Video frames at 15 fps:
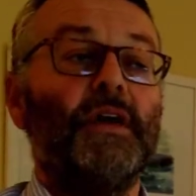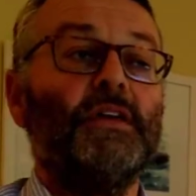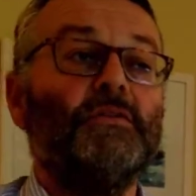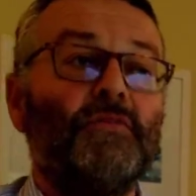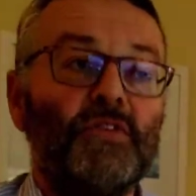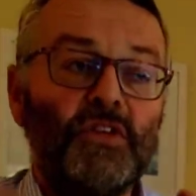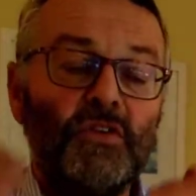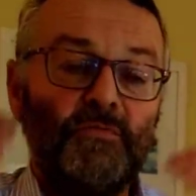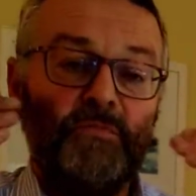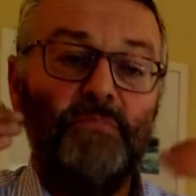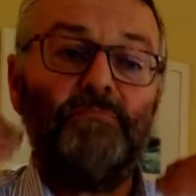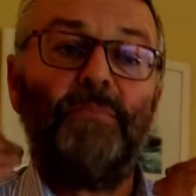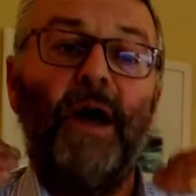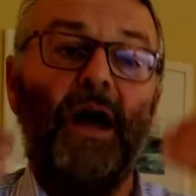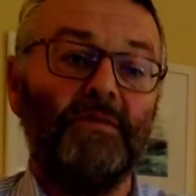You
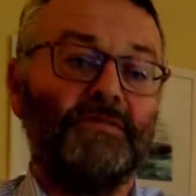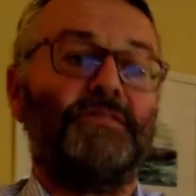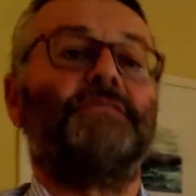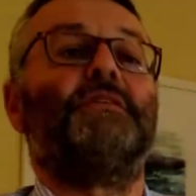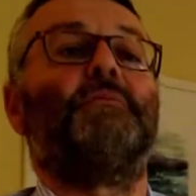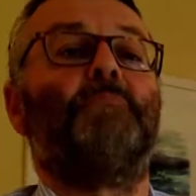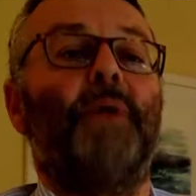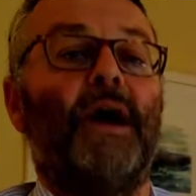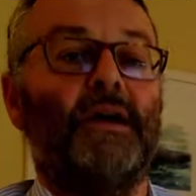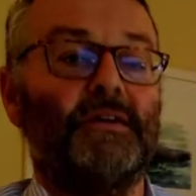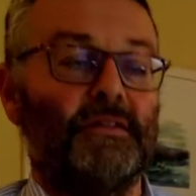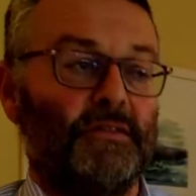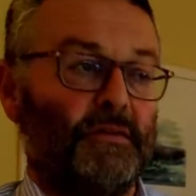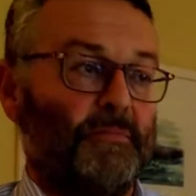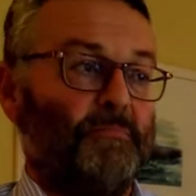bounced it
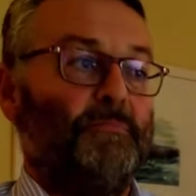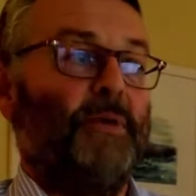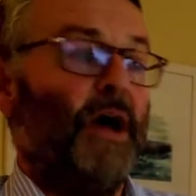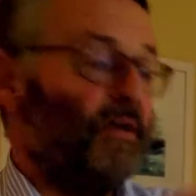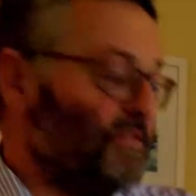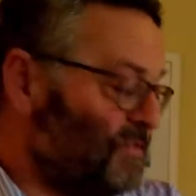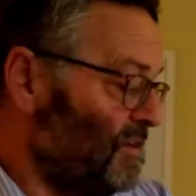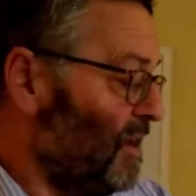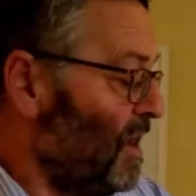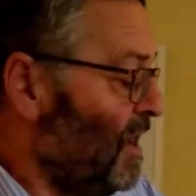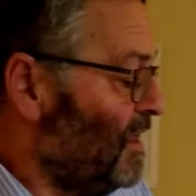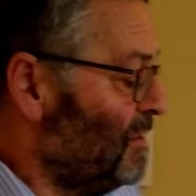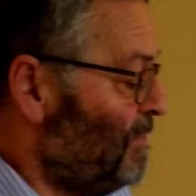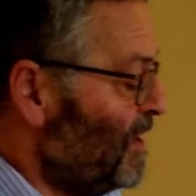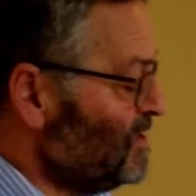back at them.
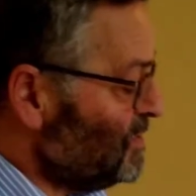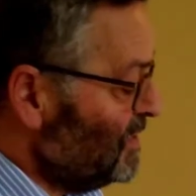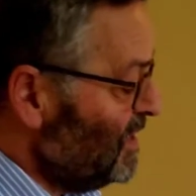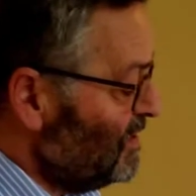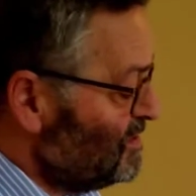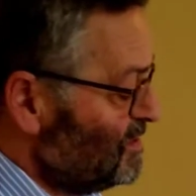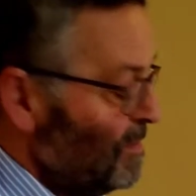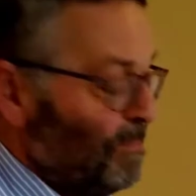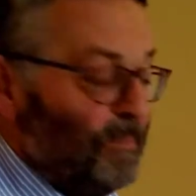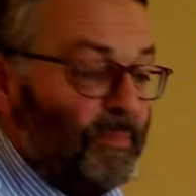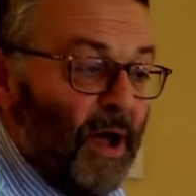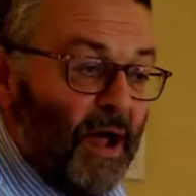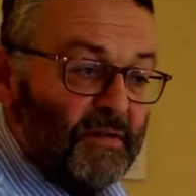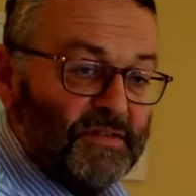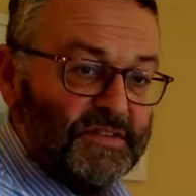The best one here is to
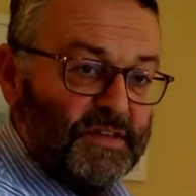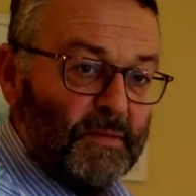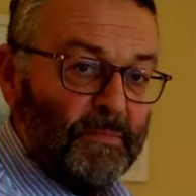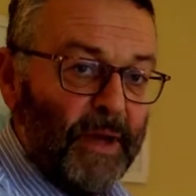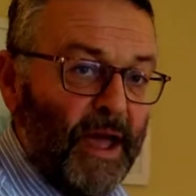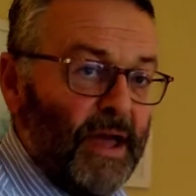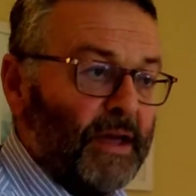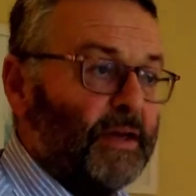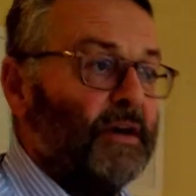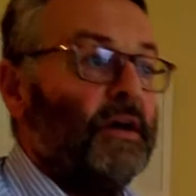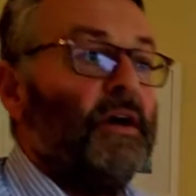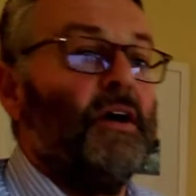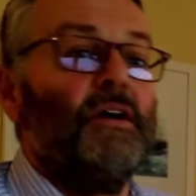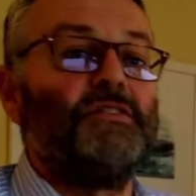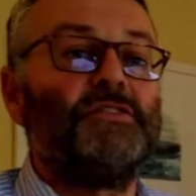bounce it back
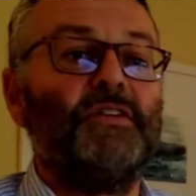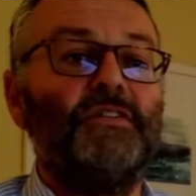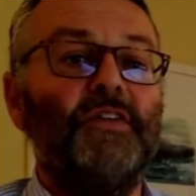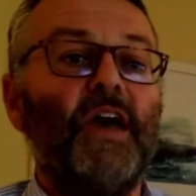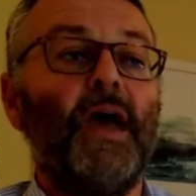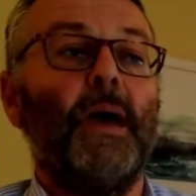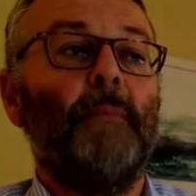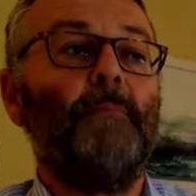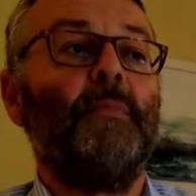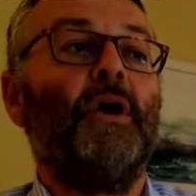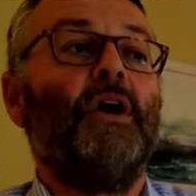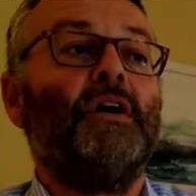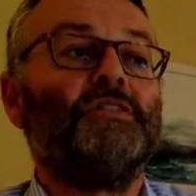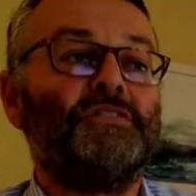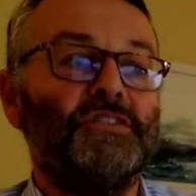to them
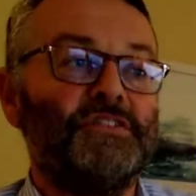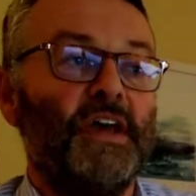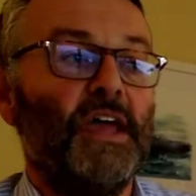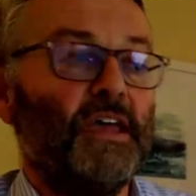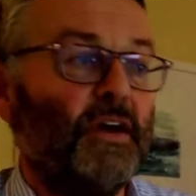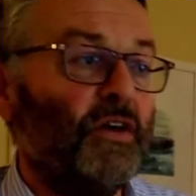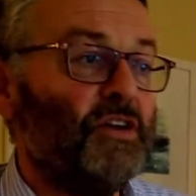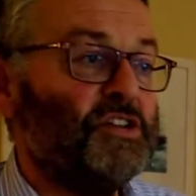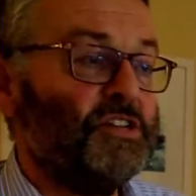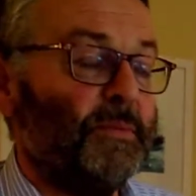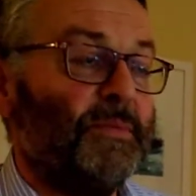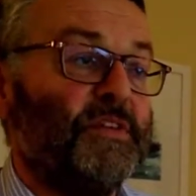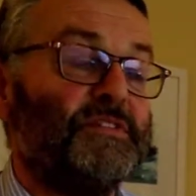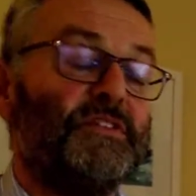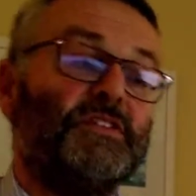to take ownership
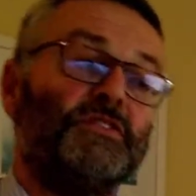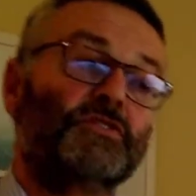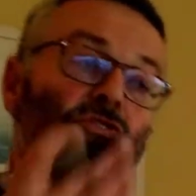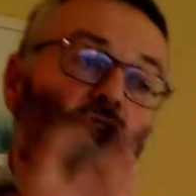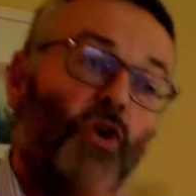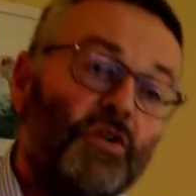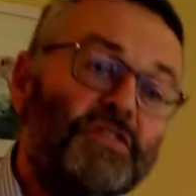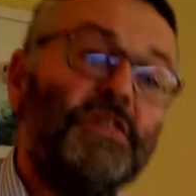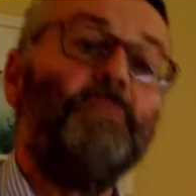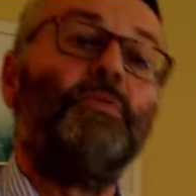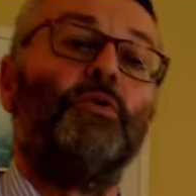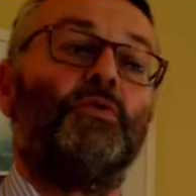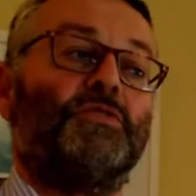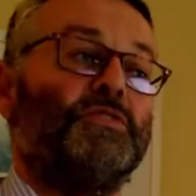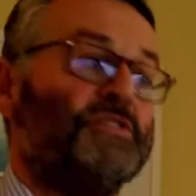of this. Because it's not
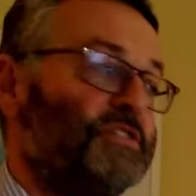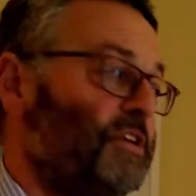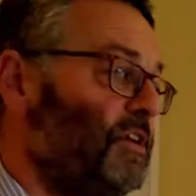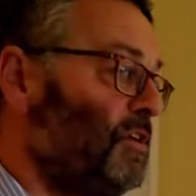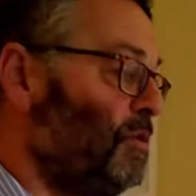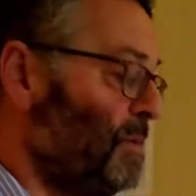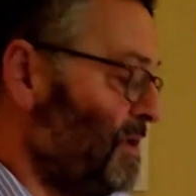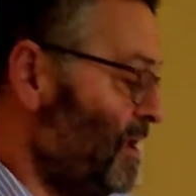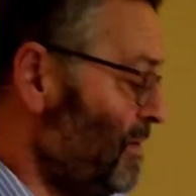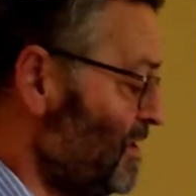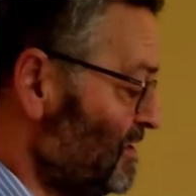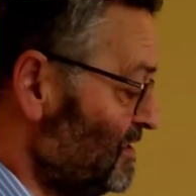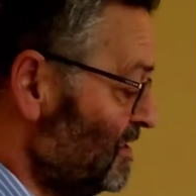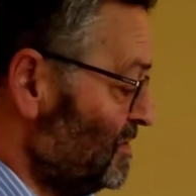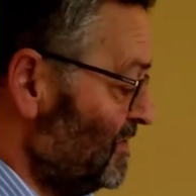important to you. We know it
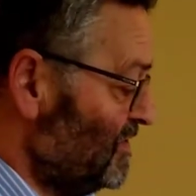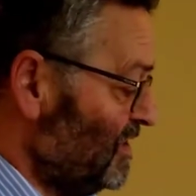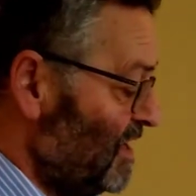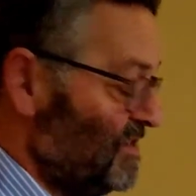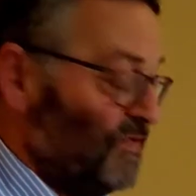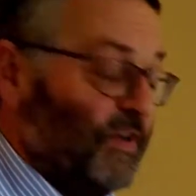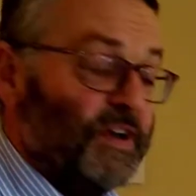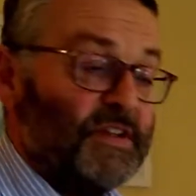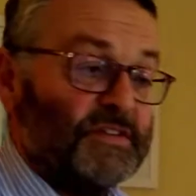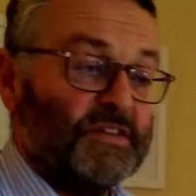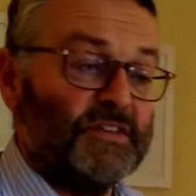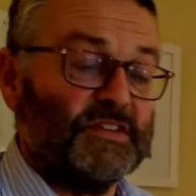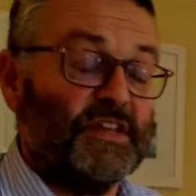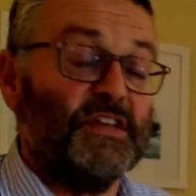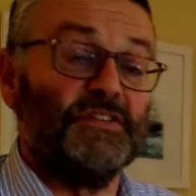isn't because we've classified it as
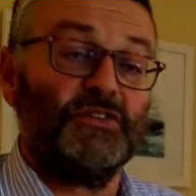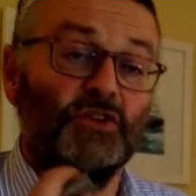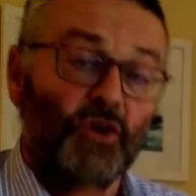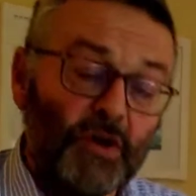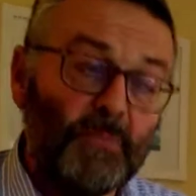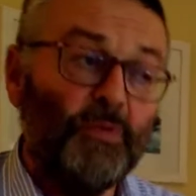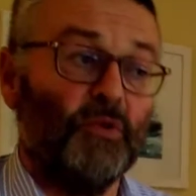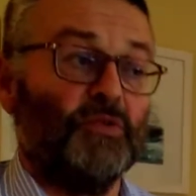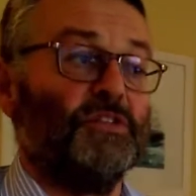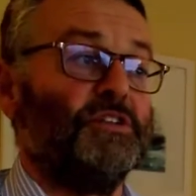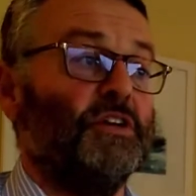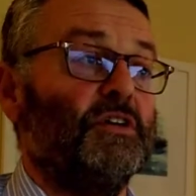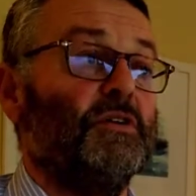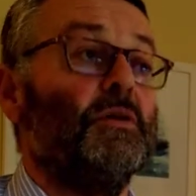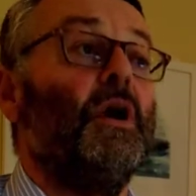a C. It's not important
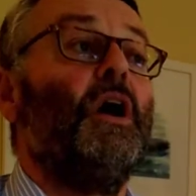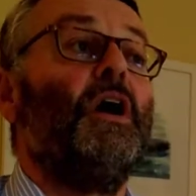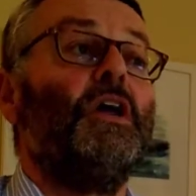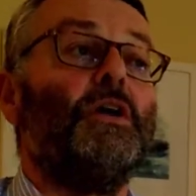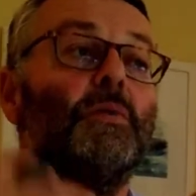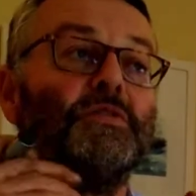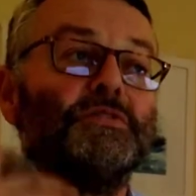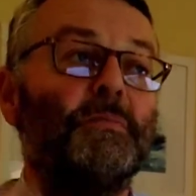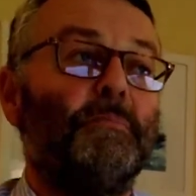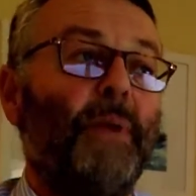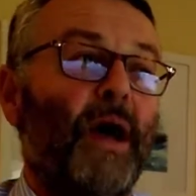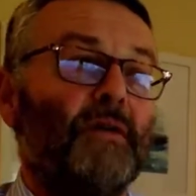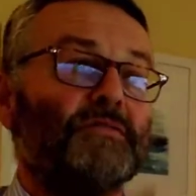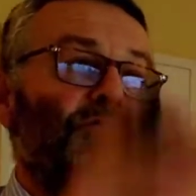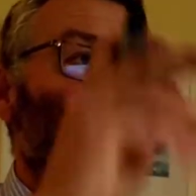to you. You want to
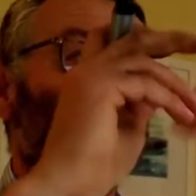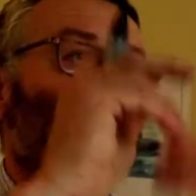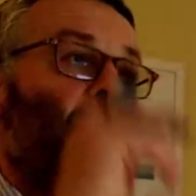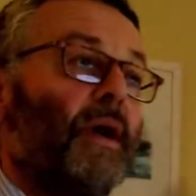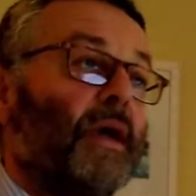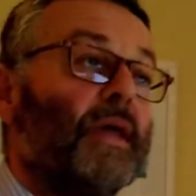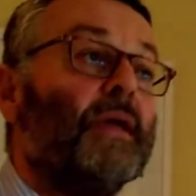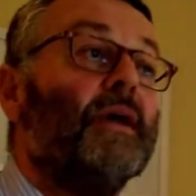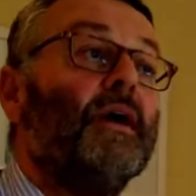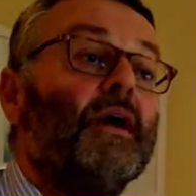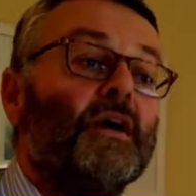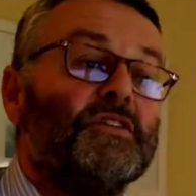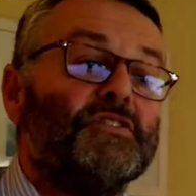bounce it away